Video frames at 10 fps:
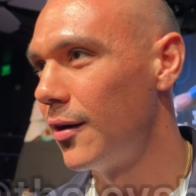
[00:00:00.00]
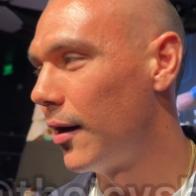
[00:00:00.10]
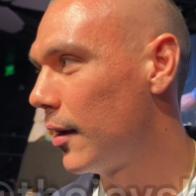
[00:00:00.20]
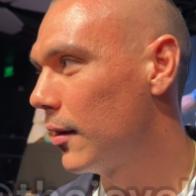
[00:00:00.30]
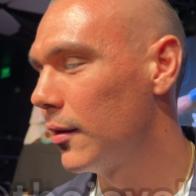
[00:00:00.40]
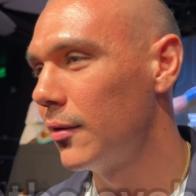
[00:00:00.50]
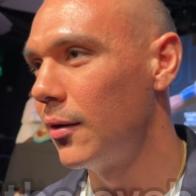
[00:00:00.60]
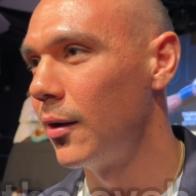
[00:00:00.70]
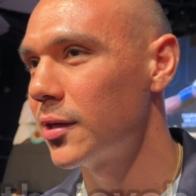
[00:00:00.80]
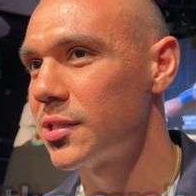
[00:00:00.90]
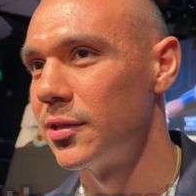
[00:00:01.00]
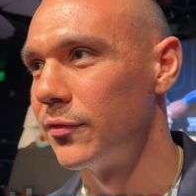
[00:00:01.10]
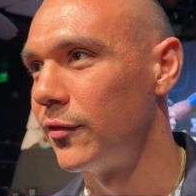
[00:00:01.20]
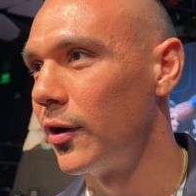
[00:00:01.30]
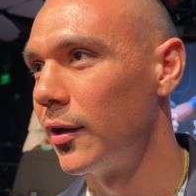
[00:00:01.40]
I I actually
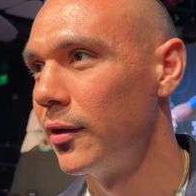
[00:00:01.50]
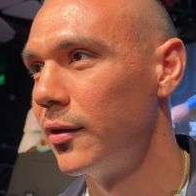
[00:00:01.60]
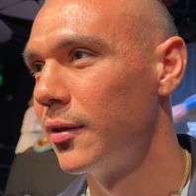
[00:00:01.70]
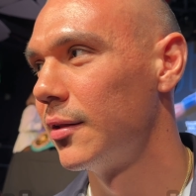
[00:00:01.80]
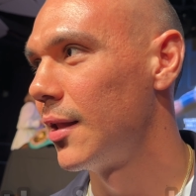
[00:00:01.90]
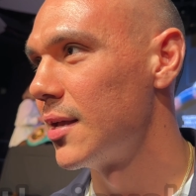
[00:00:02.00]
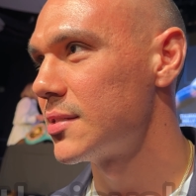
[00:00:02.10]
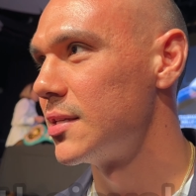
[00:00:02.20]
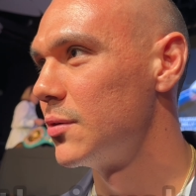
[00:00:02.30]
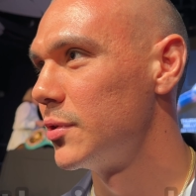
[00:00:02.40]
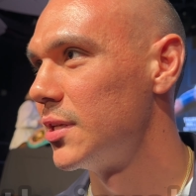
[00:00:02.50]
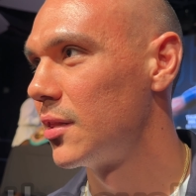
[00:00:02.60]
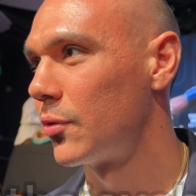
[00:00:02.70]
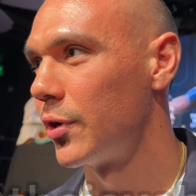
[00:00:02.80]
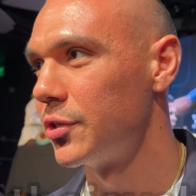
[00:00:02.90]
fight last year we did
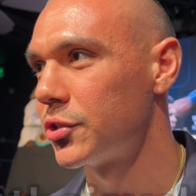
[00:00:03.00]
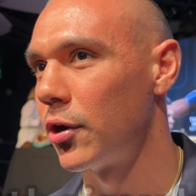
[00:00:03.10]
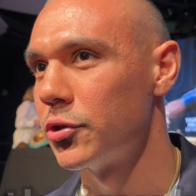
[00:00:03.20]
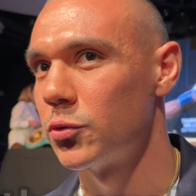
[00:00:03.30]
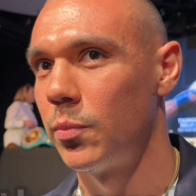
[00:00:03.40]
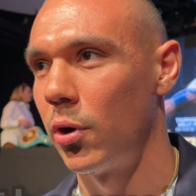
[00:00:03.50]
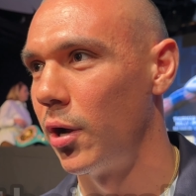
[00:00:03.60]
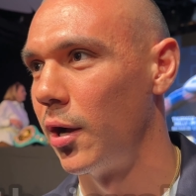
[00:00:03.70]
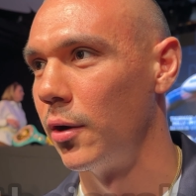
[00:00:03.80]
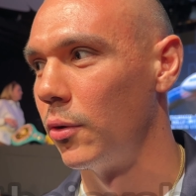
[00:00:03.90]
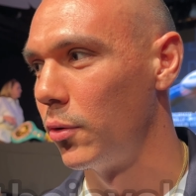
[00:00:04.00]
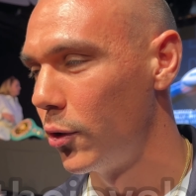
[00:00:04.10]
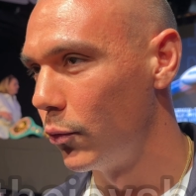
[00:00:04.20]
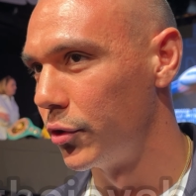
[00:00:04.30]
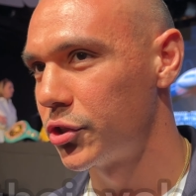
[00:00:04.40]
three shows with, uh,
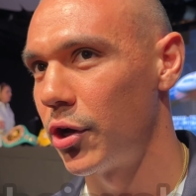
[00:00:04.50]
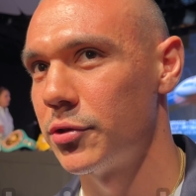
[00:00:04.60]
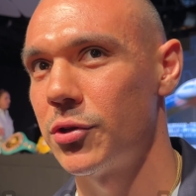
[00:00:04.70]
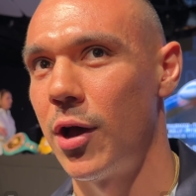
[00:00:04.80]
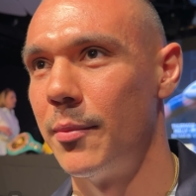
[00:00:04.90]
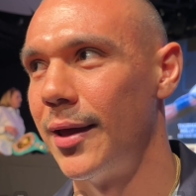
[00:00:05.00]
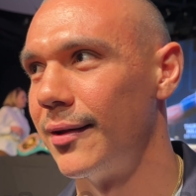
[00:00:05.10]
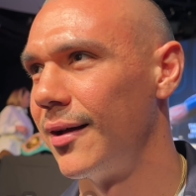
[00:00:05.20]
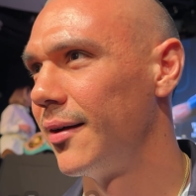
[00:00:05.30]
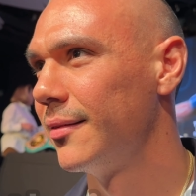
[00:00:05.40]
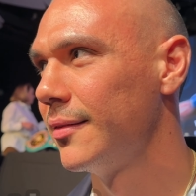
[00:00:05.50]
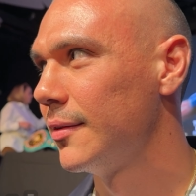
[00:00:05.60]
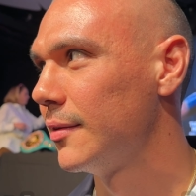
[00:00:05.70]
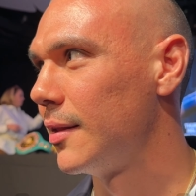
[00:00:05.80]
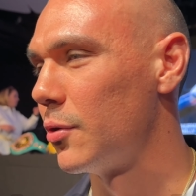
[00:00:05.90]
with Showtime, and
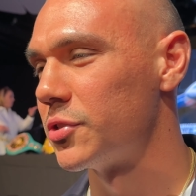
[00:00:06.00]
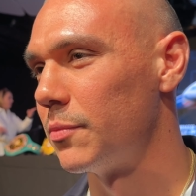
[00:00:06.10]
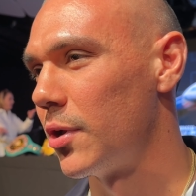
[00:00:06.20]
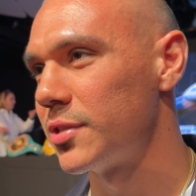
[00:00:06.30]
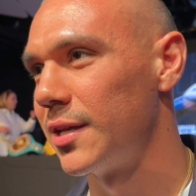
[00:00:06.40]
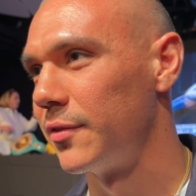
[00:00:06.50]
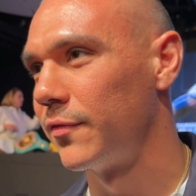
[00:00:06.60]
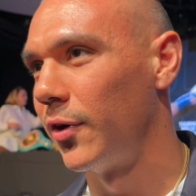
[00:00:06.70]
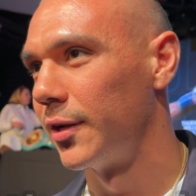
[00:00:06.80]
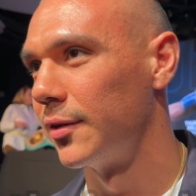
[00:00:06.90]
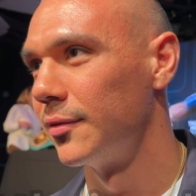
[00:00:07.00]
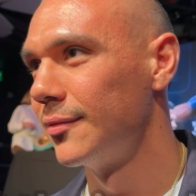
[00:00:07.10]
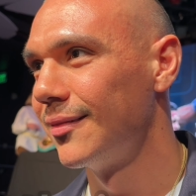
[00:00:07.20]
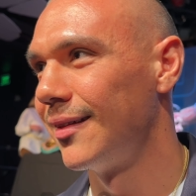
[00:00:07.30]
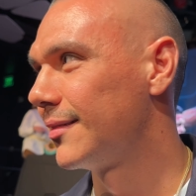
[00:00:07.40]
uh, that was the most any fighter
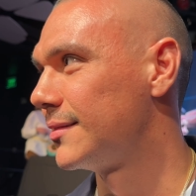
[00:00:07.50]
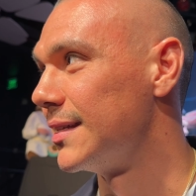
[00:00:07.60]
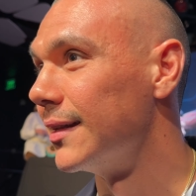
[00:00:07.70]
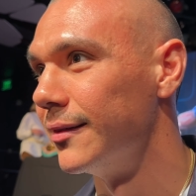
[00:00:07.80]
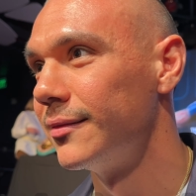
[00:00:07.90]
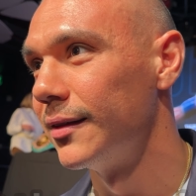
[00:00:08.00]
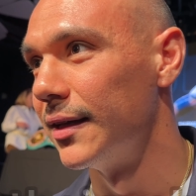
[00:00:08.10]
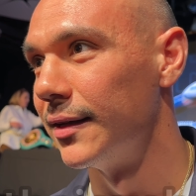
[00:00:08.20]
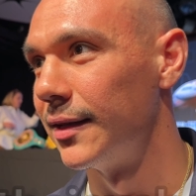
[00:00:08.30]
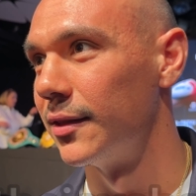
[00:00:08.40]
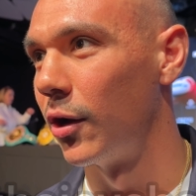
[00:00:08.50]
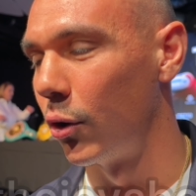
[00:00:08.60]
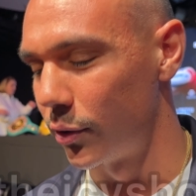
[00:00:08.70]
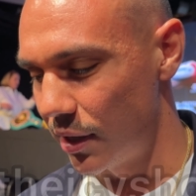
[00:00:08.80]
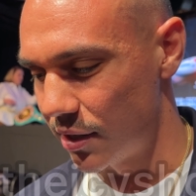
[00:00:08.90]
did in, in the
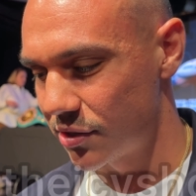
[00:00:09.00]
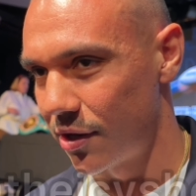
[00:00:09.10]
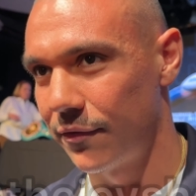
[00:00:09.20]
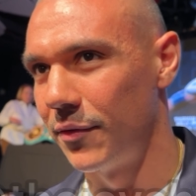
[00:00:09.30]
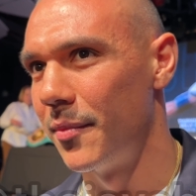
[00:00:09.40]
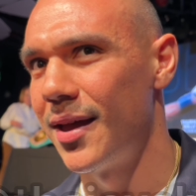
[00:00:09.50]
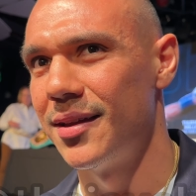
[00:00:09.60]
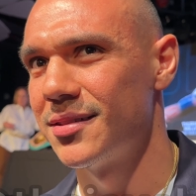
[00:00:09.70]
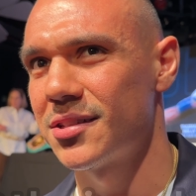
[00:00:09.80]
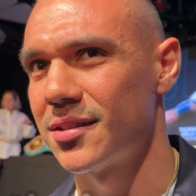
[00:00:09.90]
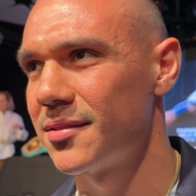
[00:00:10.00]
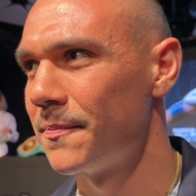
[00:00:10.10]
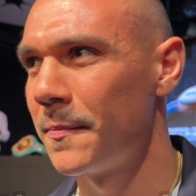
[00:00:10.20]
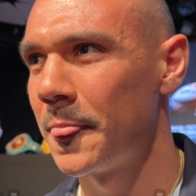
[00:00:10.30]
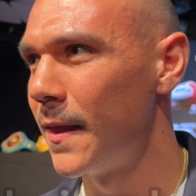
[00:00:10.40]
whole year. So for me, it's just
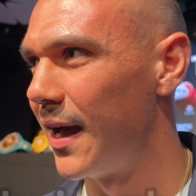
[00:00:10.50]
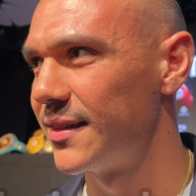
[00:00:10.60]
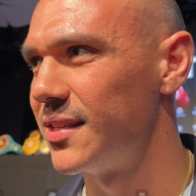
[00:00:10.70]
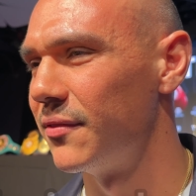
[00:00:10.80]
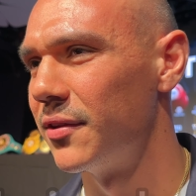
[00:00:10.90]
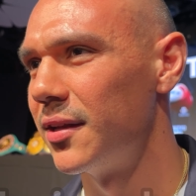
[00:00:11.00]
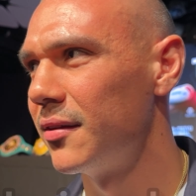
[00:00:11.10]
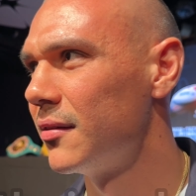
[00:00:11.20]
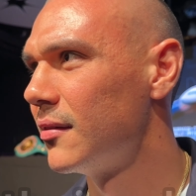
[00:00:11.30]
activity.